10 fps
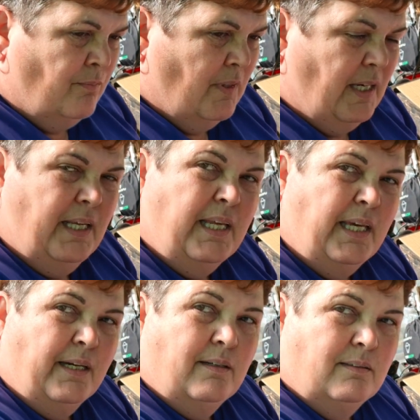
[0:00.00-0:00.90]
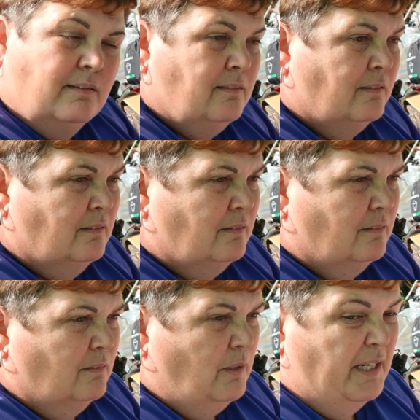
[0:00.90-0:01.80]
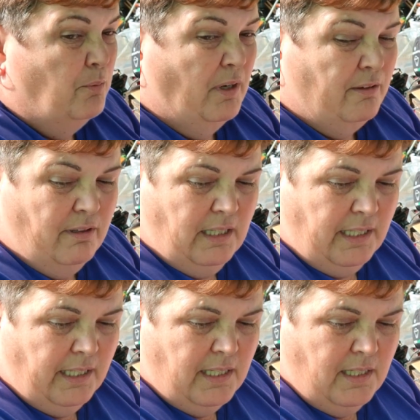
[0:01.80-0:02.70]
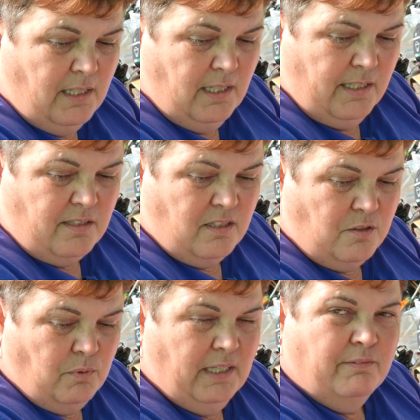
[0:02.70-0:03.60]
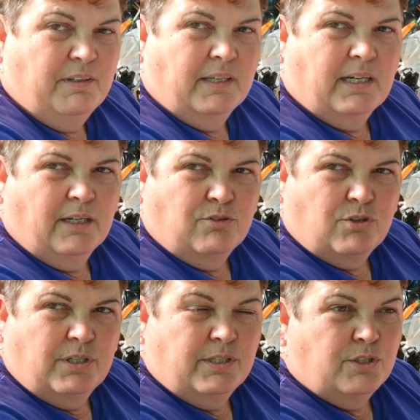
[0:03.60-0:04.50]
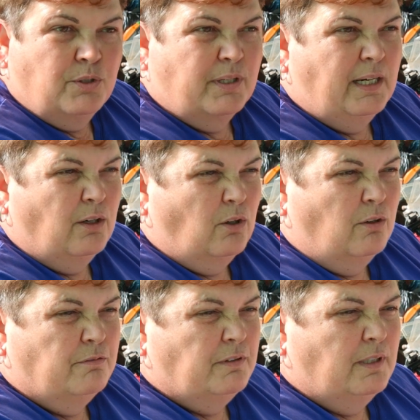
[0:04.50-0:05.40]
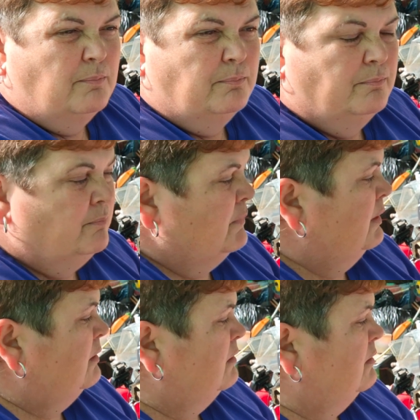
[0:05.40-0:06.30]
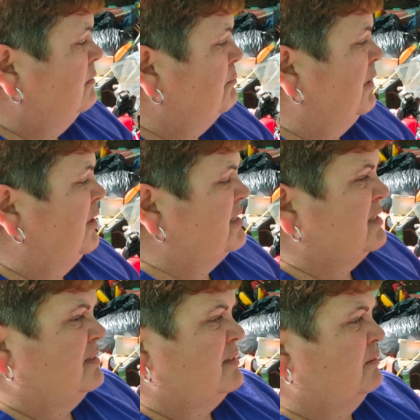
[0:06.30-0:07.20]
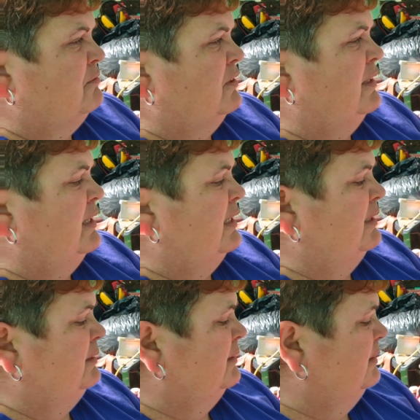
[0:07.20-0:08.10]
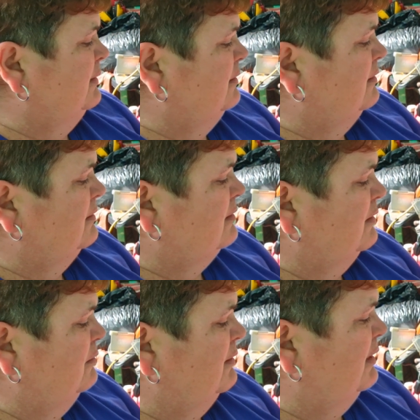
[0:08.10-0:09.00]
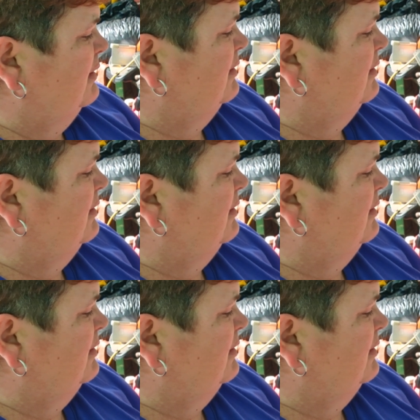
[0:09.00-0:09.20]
in here, anywhere really, is because we live in the country, you do get a lot of mice and stuff like that. So